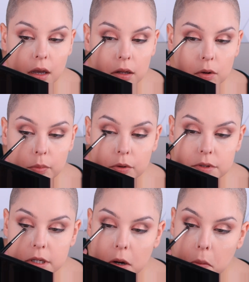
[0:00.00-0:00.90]
and you're
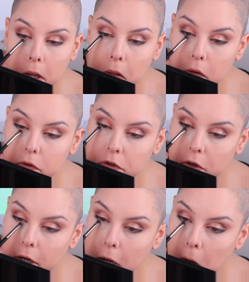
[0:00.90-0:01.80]
posting your weight loss
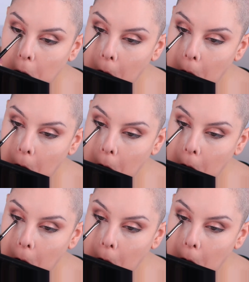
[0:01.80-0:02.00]
journey,